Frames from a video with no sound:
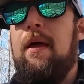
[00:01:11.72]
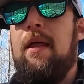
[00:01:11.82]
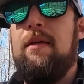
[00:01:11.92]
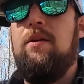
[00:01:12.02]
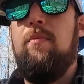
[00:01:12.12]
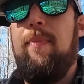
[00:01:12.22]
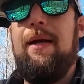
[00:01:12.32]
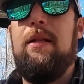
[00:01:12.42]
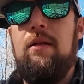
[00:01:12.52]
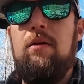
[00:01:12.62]
think you
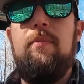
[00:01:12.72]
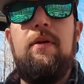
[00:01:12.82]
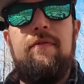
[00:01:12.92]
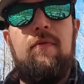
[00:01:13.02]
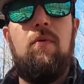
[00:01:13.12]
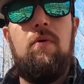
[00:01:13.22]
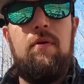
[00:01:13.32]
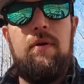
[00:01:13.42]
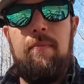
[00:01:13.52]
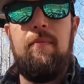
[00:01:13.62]
pay a little bit
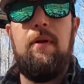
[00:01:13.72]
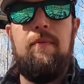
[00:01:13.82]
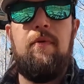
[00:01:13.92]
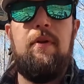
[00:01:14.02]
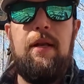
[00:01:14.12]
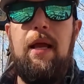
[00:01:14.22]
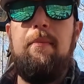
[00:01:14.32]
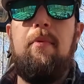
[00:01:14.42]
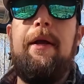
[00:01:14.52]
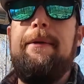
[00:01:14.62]
for the
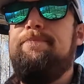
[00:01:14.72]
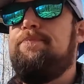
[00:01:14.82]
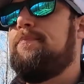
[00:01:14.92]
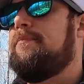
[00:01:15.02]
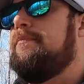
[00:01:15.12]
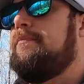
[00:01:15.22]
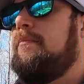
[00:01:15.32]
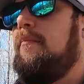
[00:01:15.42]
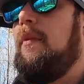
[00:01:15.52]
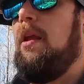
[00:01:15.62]
name brand,
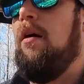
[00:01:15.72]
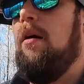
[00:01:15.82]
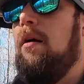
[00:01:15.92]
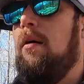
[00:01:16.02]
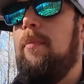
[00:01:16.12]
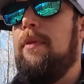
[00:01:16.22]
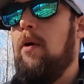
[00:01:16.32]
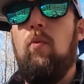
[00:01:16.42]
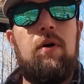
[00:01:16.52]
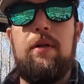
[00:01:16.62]
but
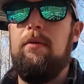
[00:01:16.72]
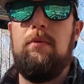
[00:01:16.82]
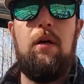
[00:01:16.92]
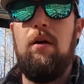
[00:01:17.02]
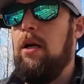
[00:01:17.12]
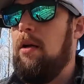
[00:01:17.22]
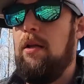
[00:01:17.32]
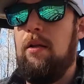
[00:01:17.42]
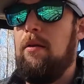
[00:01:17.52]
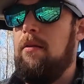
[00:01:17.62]
they're worth it. They're
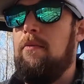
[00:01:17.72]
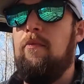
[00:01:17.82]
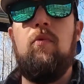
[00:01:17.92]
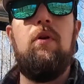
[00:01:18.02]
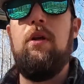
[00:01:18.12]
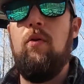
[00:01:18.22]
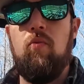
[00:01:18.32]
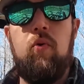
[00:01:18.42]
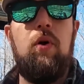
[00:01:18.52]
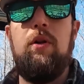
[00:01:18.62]
really,
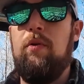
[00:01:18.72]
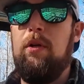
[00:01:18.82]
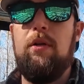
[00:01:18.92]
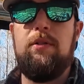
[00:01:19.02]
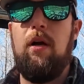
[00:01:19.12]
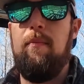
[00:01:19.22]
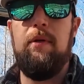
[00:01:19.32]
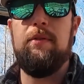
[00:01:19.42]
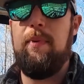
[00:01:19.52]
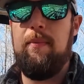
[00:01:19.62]
really, really good
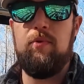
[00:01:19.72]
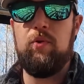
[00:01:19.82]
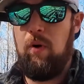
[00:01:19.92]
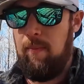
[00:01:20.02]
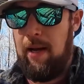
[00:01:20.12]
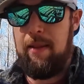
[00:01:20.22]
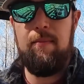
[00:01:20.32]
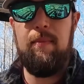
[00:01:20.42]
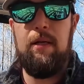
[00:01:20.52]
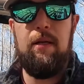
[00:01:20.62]
sawmills. People swear by
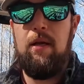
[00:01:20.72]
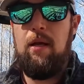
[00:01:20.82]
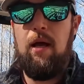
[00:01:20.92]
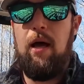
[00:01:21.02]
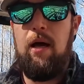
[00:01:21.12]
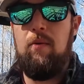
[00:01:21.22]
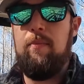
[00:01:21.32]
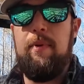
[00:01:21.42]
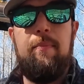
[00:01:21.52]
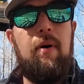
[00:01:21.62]
them, and I
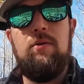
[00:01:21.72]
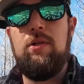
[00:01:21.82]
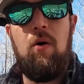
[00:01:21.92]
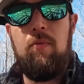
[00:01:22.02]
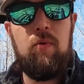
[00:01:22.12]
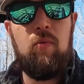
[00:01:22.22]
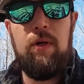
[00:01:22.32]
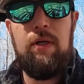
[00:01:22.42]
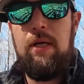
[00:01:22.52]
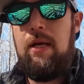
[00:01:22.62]
wouldn't be opposed to owning
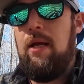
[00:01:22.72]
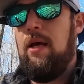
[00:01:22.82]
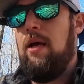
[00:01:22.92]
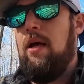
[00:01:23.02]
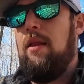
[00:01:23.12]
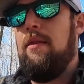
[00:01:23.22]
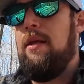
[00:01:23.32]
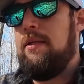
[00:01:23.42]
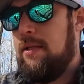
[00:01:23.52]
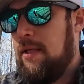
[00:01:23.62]
one.
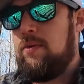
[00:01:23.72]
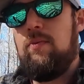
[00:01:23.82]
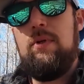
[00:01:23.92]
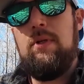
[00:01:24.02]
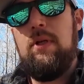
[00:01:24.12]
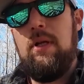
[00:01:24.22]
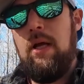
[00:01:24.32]
This one